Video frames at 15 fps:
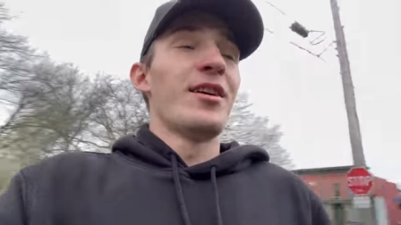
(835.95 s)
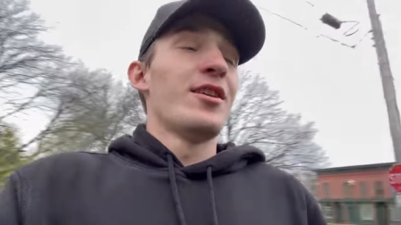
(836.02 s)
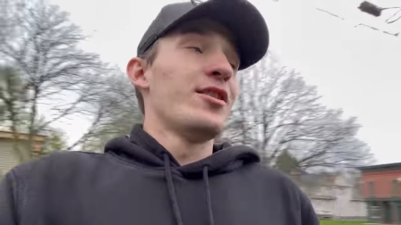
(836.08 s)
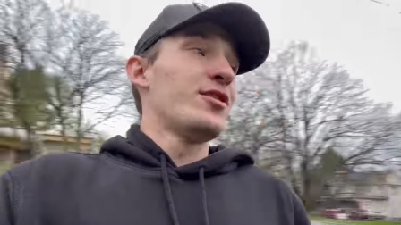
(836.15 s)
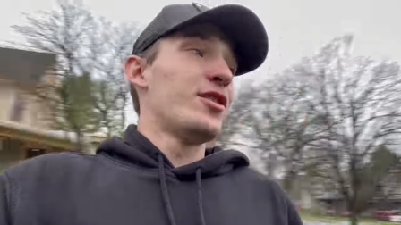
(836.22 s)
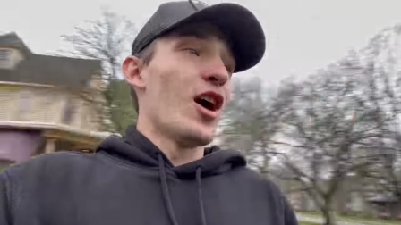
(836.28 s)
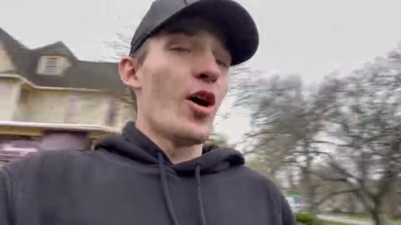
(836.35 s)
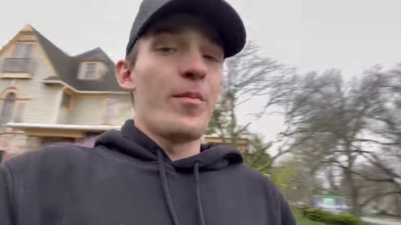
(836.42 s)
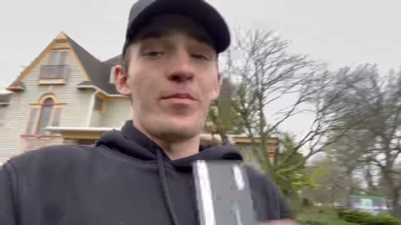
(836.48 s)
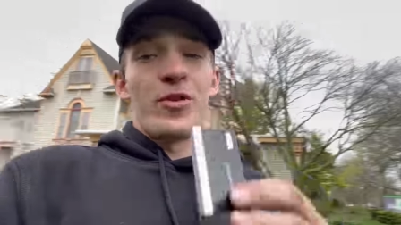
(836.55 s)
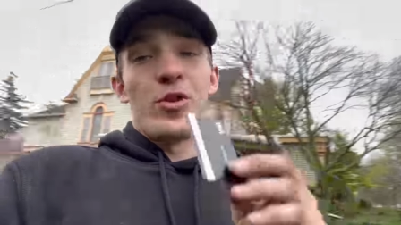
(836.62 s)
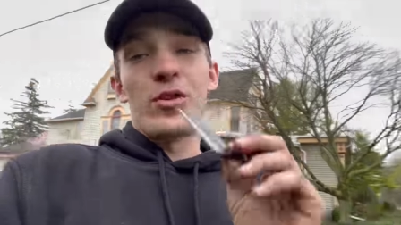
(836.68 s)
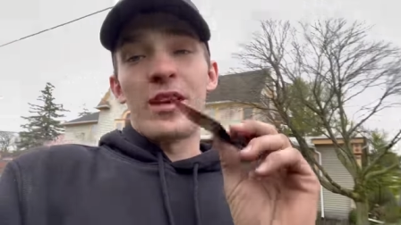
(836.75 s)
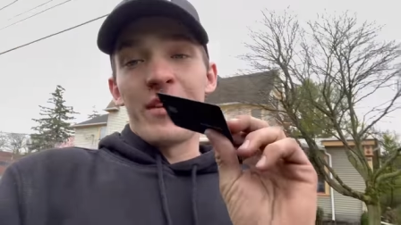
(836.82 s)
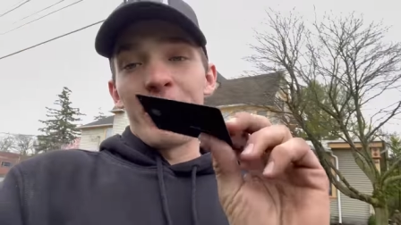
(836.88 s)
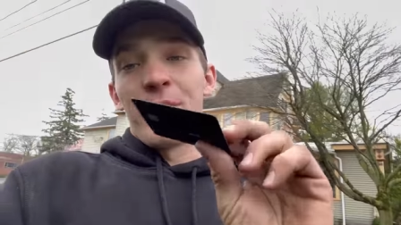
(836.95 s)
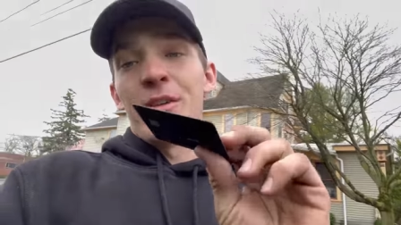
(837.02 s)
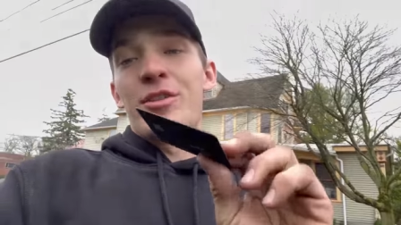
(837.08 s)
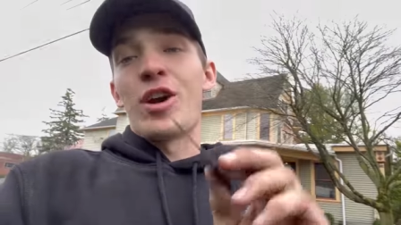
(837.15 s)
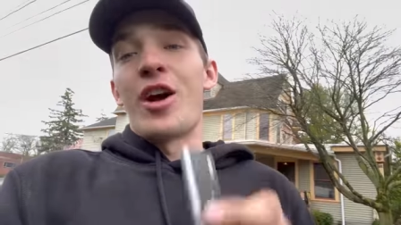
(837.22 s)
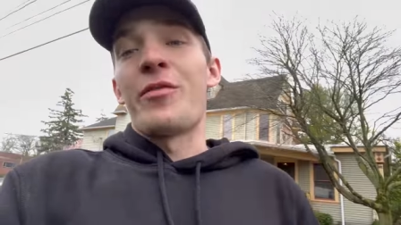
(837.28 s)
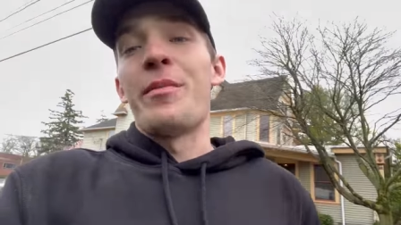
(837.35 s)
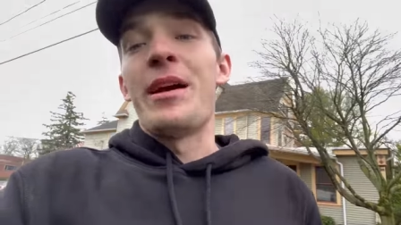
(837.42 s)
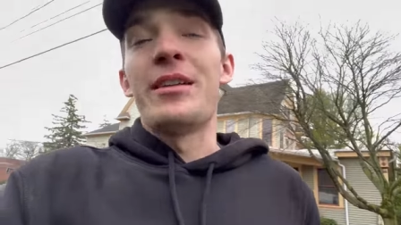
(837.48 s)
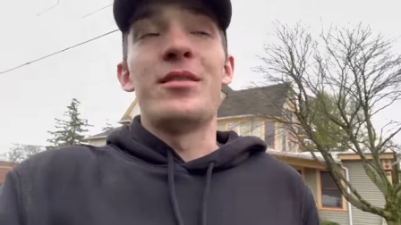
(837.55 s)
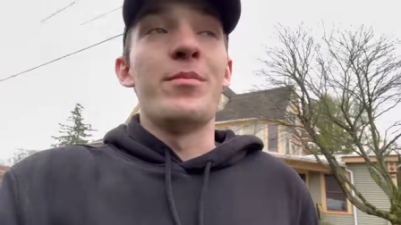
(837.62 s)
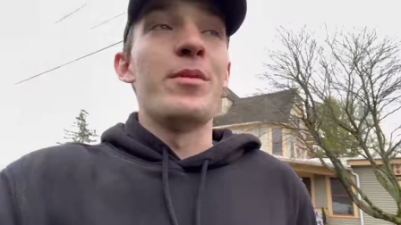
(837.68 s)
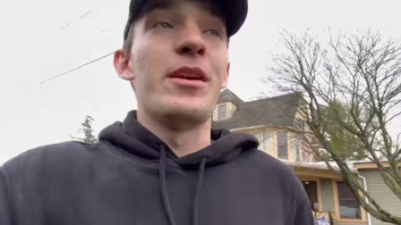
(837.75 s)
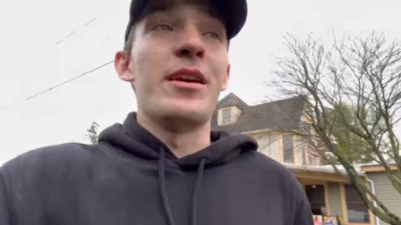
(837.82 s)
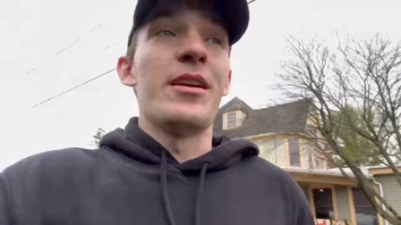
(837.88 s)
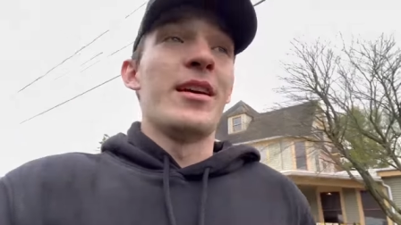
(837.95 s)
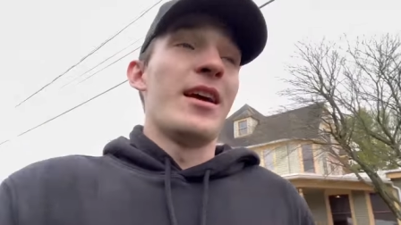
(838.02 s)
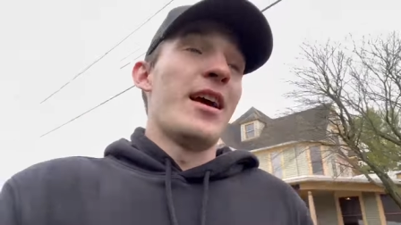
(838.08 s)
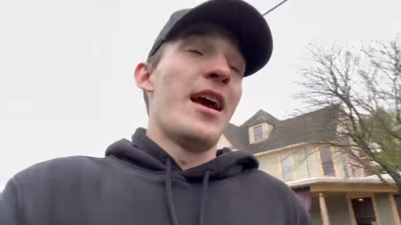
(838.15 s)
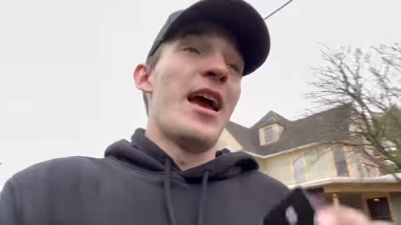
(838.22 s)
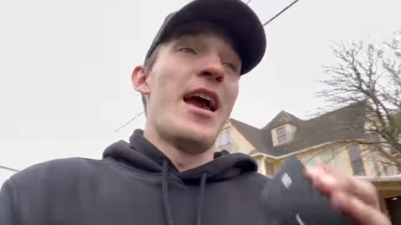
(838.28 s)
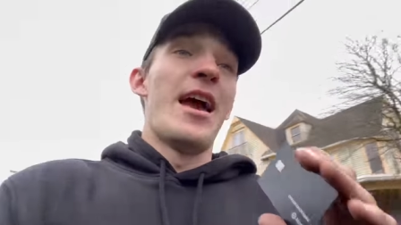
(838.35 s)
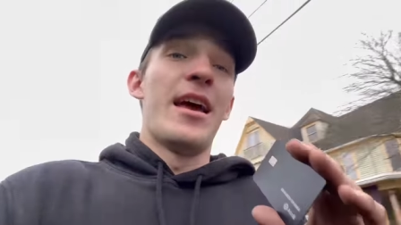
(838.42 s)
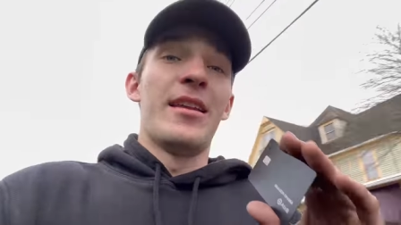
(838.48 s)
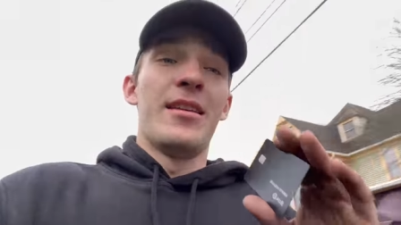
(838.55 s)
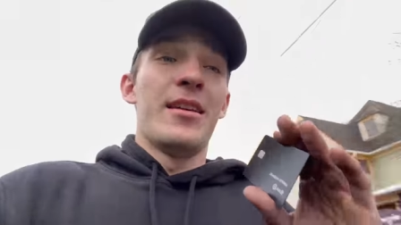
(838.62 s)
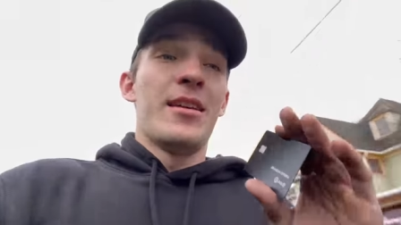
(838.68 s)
So you give them this card from AtoB and